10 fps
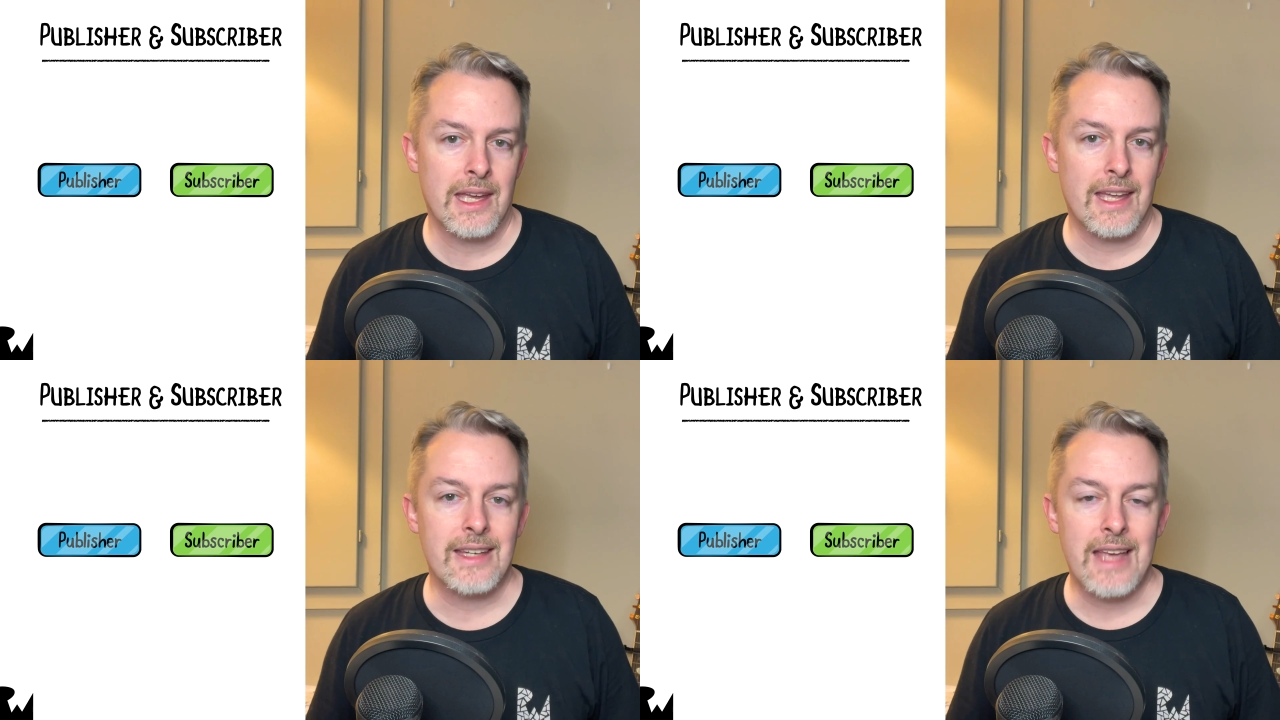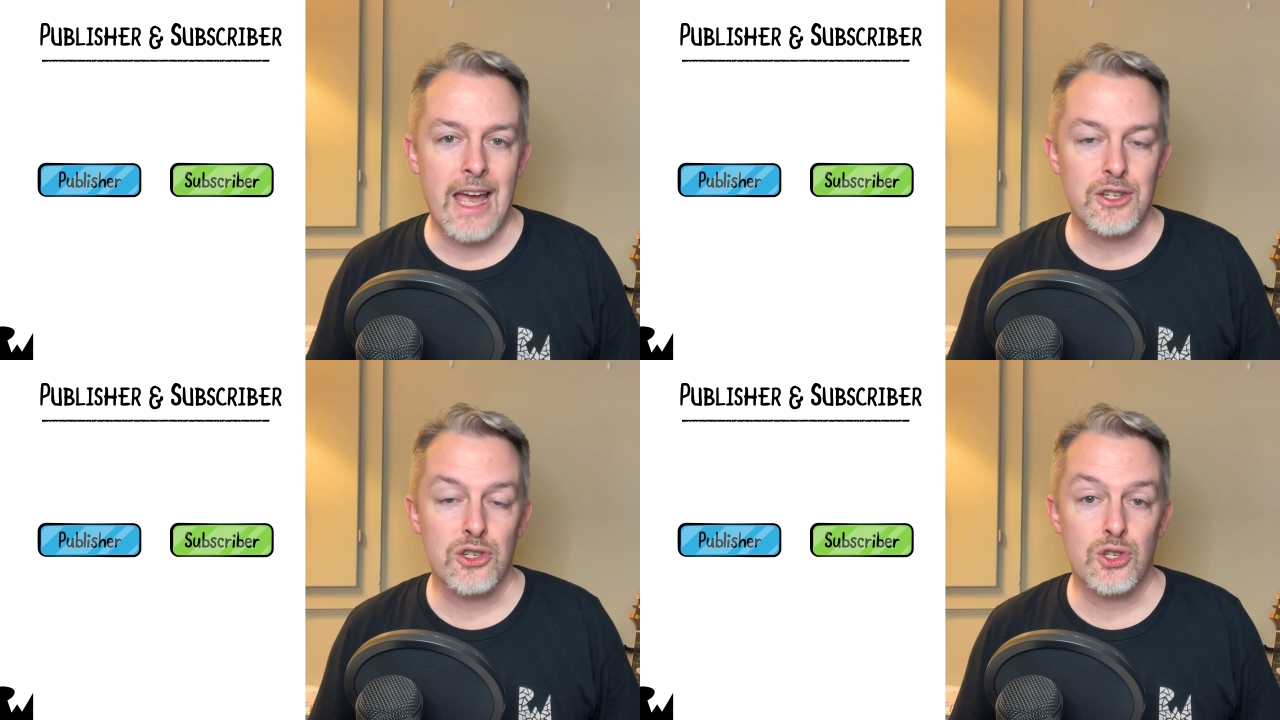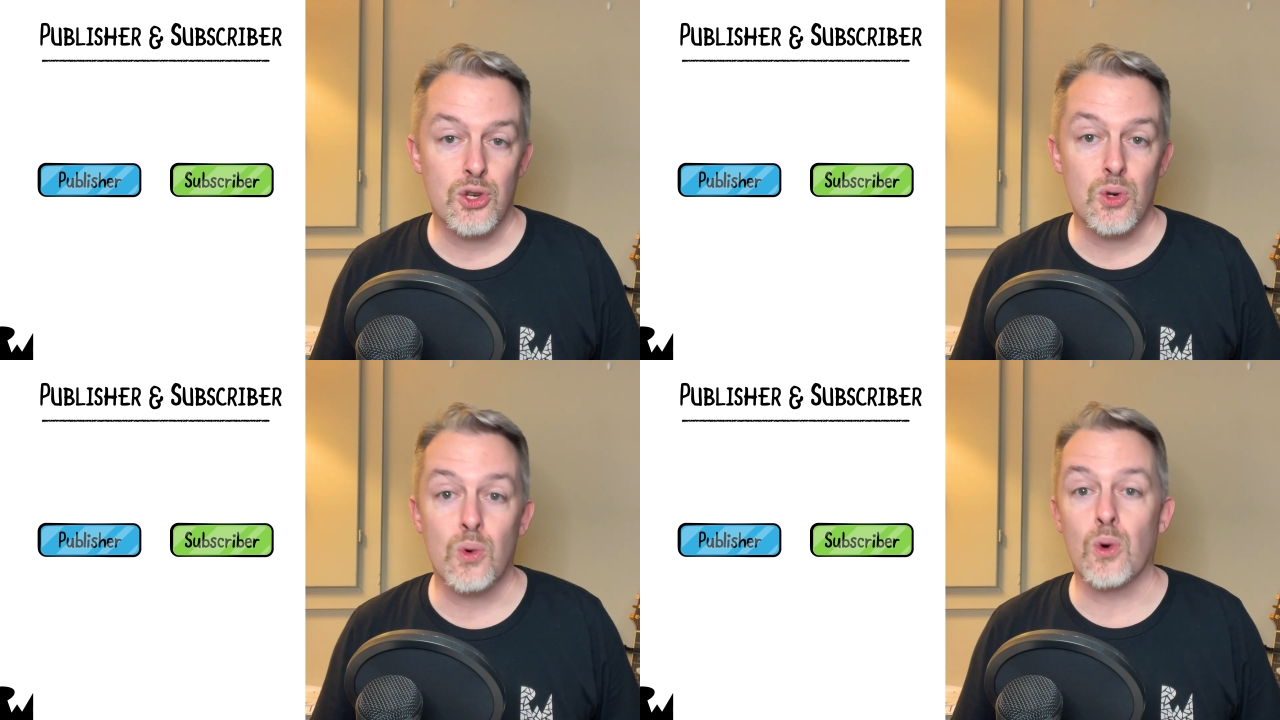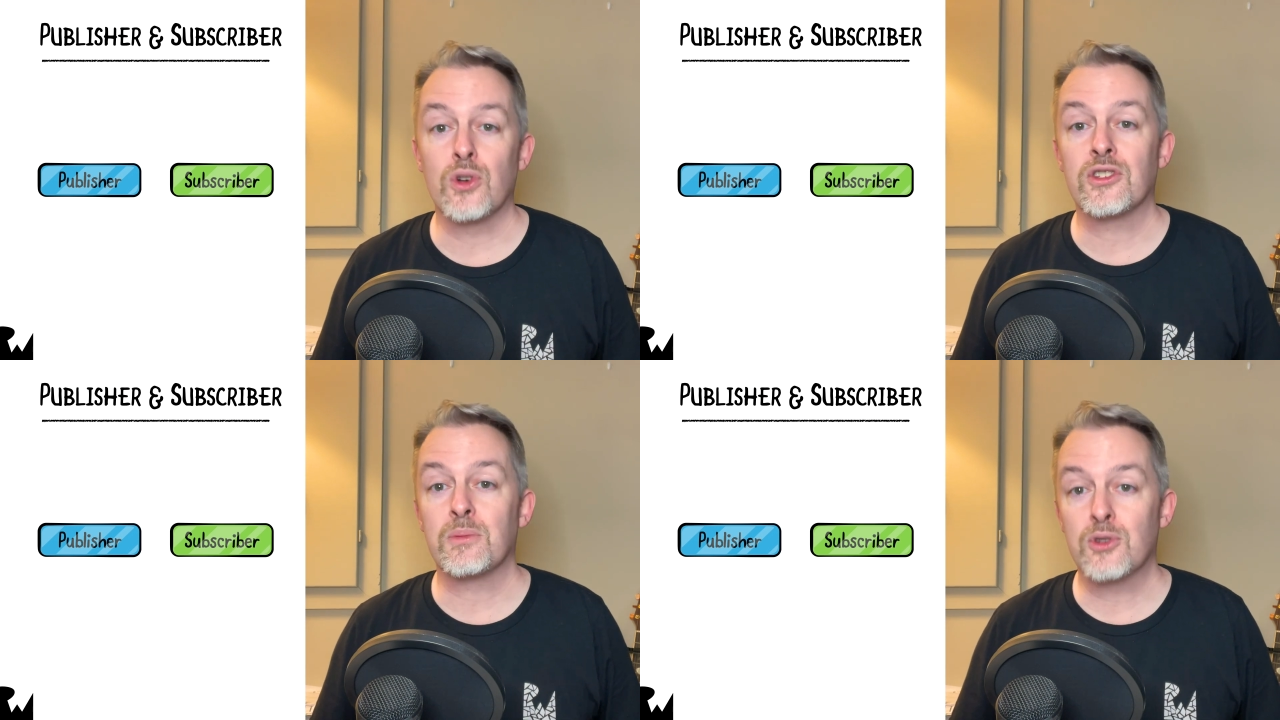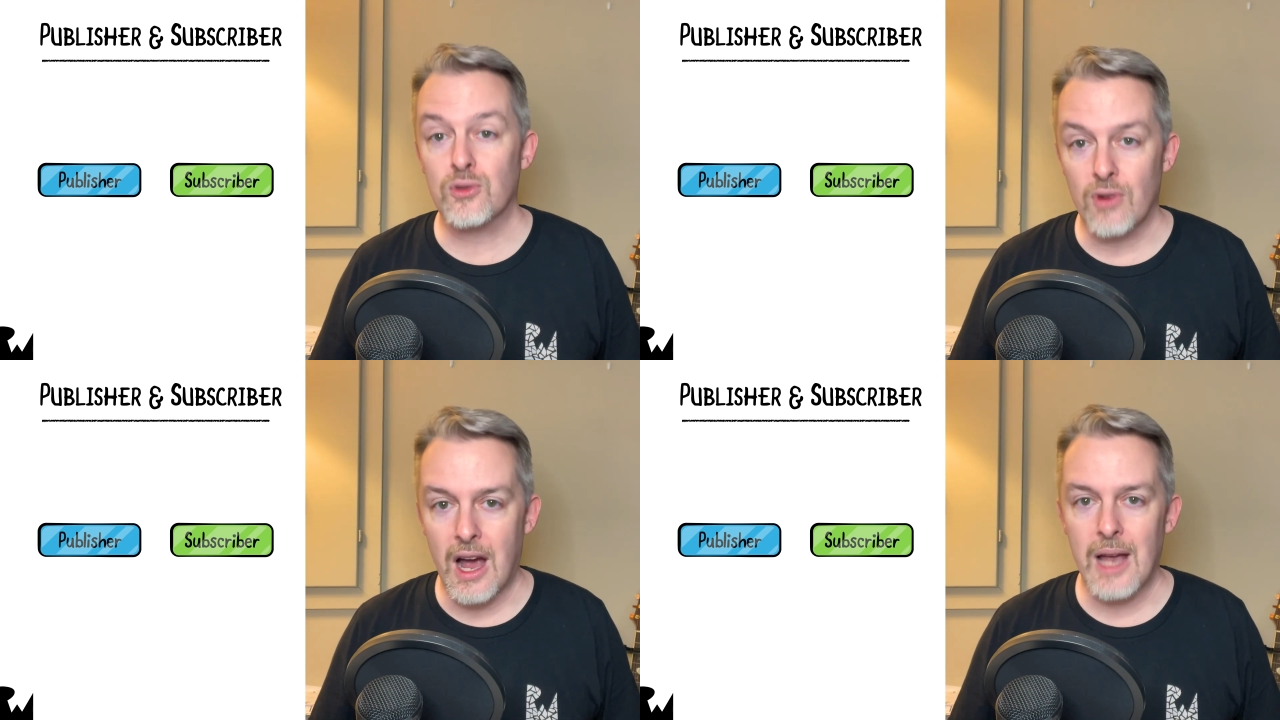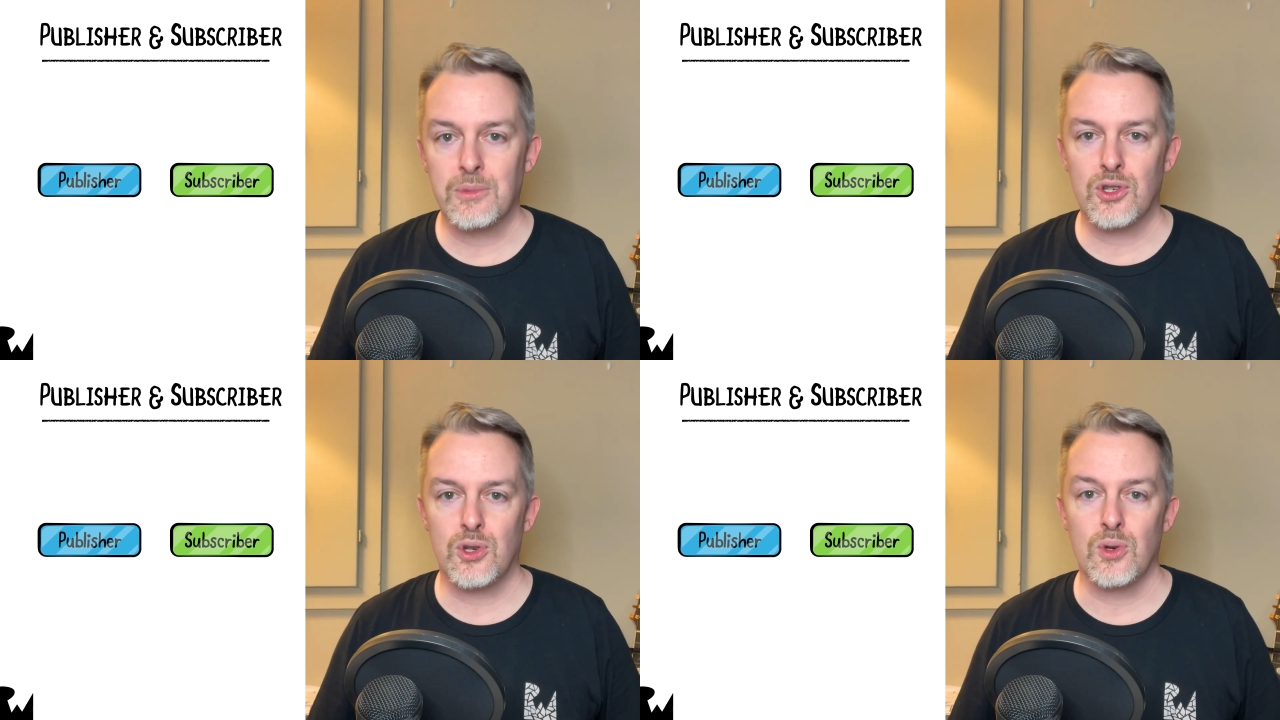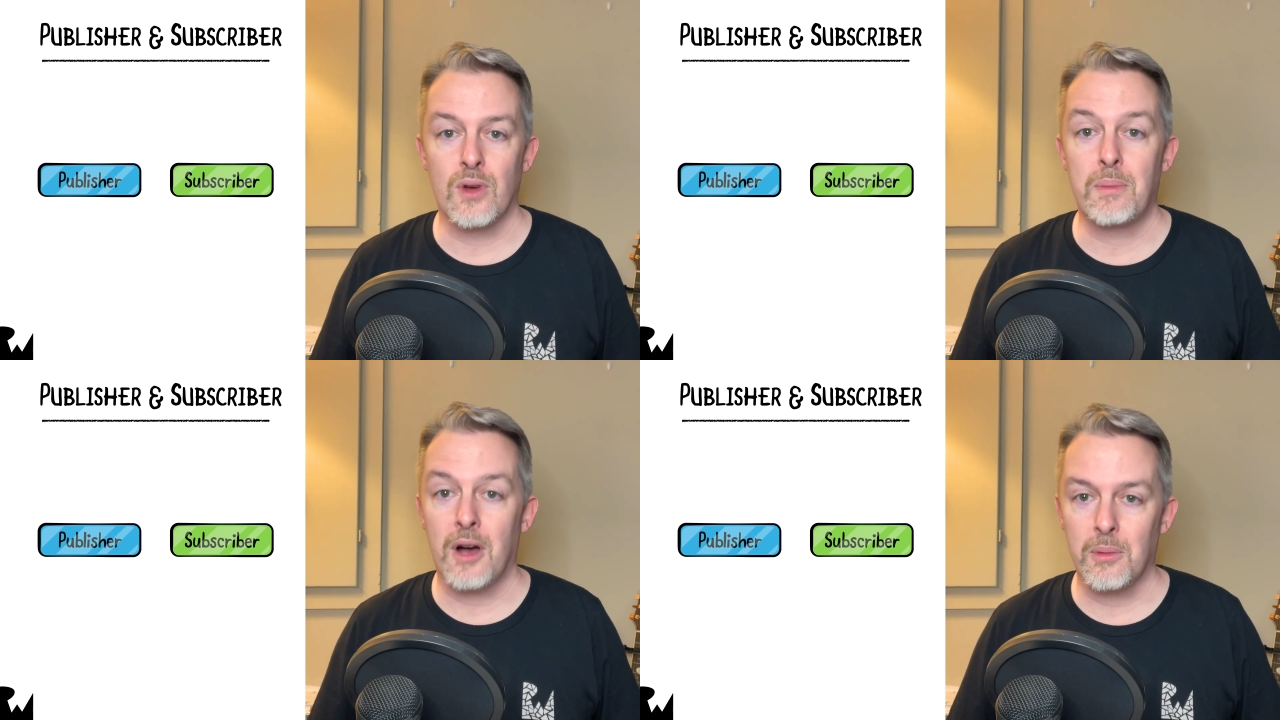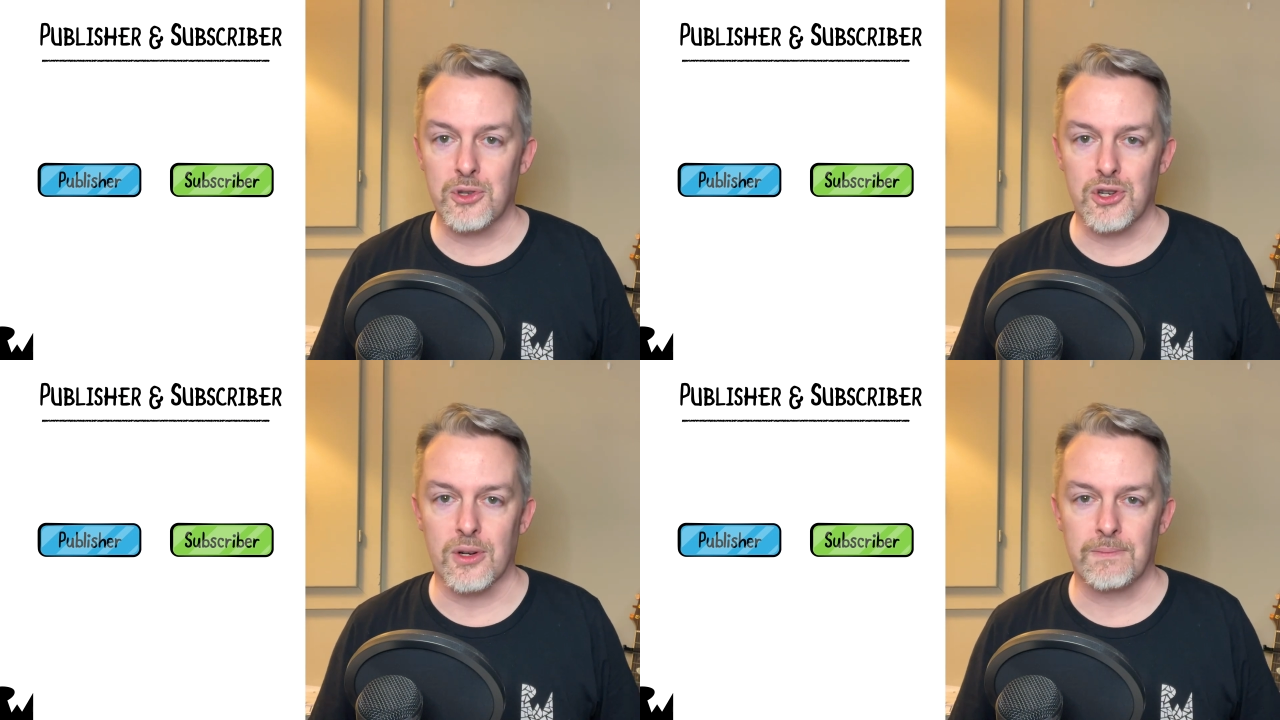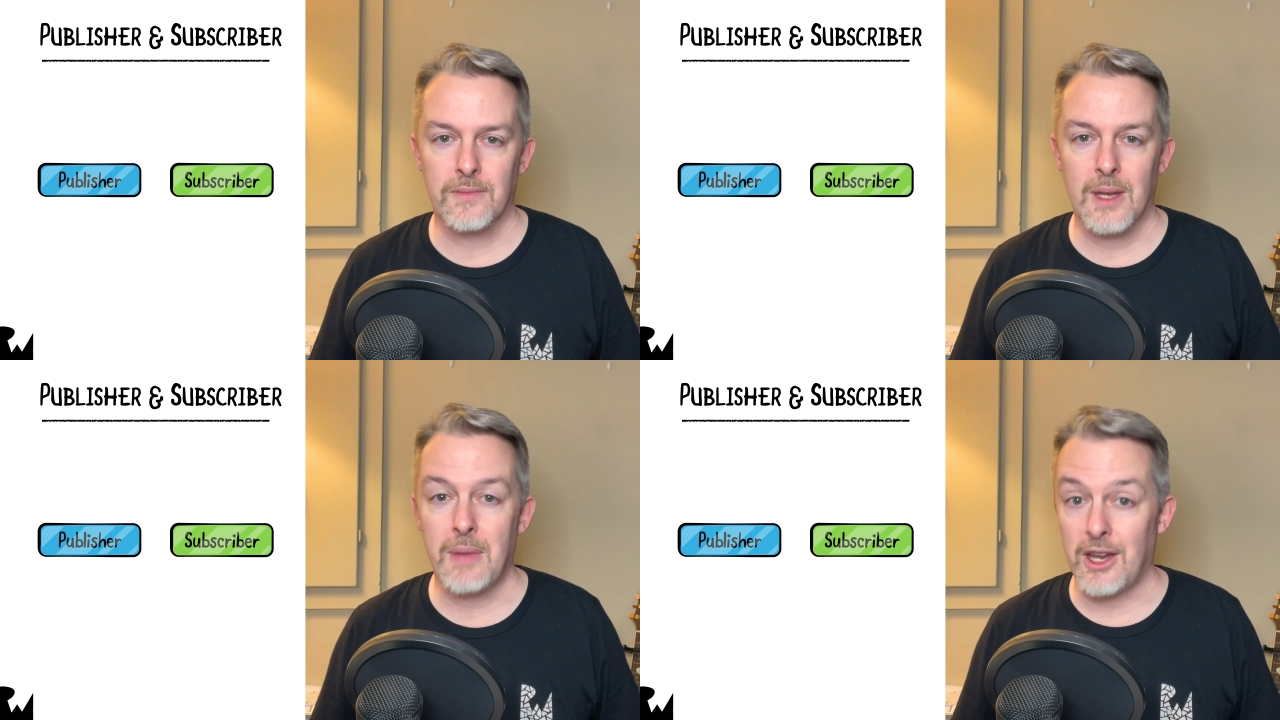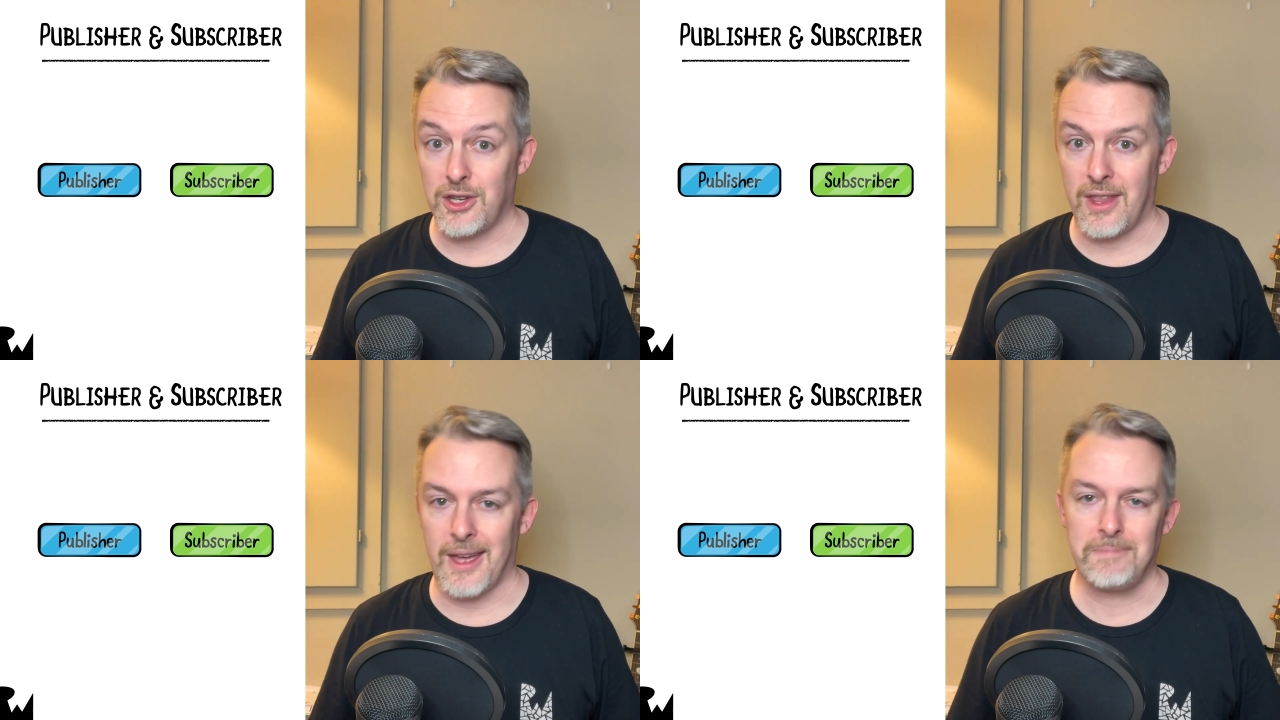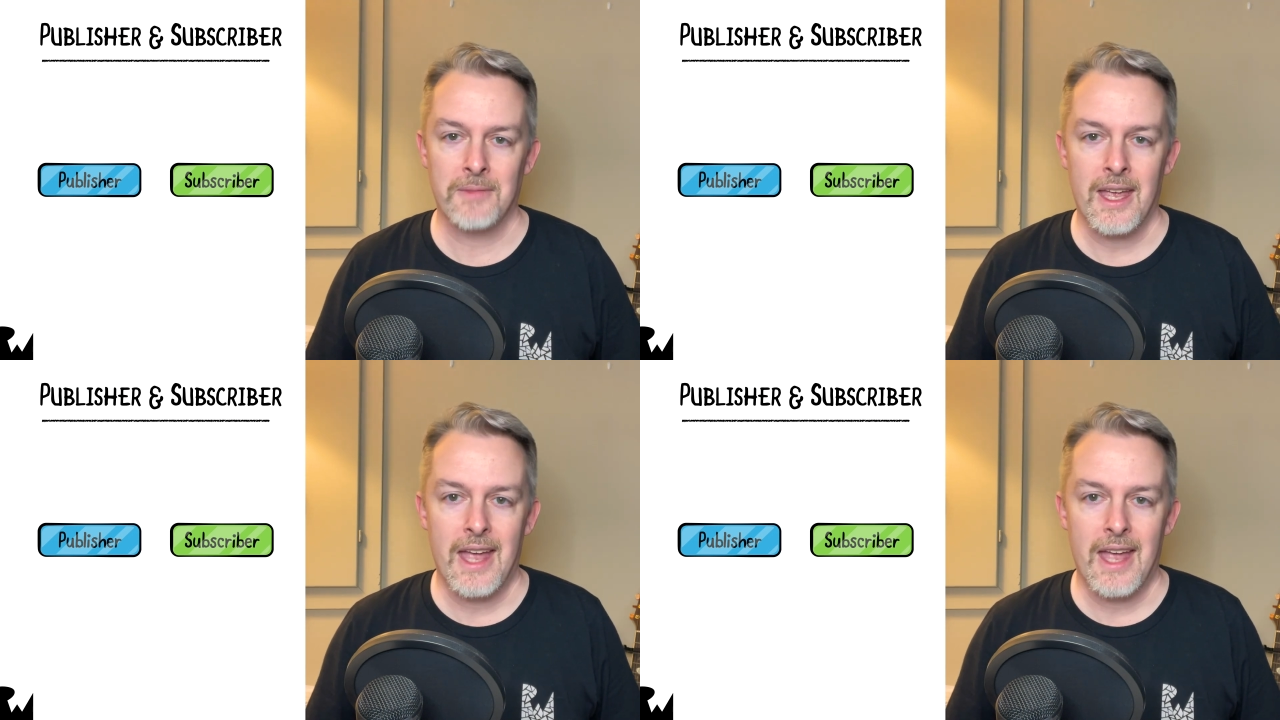It attaches to or subscribes to a publisher, imagine that,